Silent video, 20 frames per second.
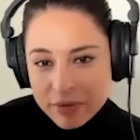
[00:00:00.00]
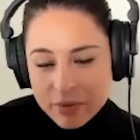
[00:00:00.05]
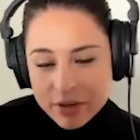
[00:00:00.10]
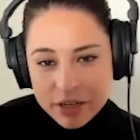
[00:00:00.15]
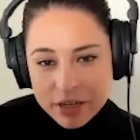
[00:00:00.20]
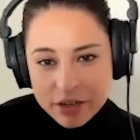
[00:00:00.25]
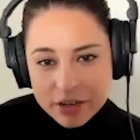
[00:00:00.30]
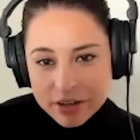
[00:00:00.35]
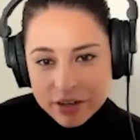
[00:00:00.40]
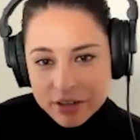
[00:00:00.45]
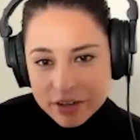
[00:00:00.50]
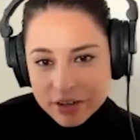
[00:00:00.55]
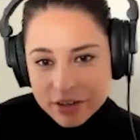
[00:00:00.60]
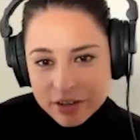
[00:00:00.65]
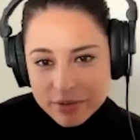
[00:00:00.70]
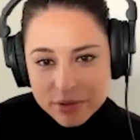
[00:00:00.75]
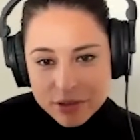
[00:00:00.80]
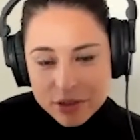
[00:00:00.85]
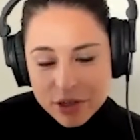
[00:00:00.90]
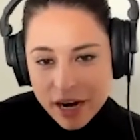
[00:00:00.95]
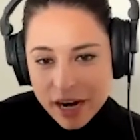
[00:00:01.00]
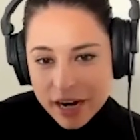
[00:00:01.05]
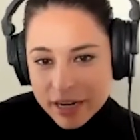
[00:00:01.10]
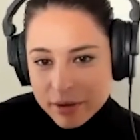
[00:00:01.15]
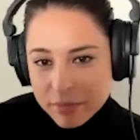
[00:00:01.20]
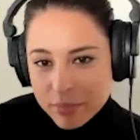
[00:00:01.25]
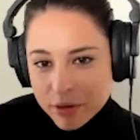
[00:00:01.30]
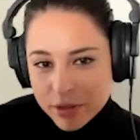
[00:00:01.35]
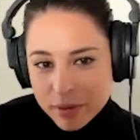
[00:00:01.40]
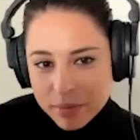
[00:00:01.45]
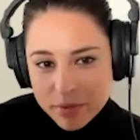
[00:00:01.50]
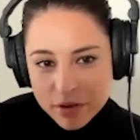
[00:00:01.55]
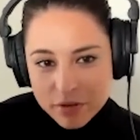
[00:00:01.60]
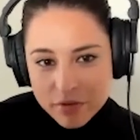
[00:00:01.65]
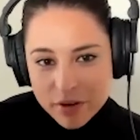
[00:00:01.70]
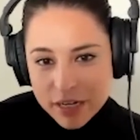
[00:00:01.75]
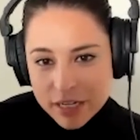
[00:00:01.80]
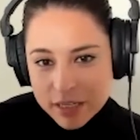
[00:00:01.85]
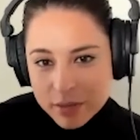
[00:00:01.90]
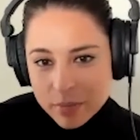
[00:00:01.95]
when you're trying to pull up their
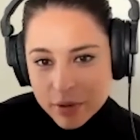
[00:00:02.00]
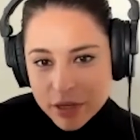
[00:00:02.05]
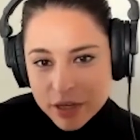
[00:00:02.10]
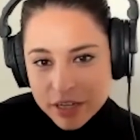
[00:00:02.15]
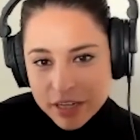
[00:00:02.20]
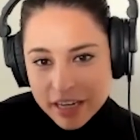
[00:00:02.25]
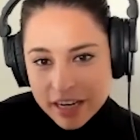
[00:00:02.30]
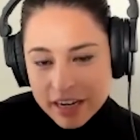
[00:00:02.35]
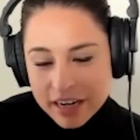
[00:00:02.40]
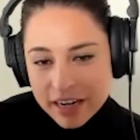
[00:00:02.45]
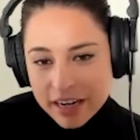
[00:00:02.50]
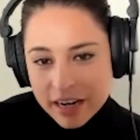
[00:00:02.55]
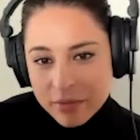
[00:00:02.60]
Facebook and,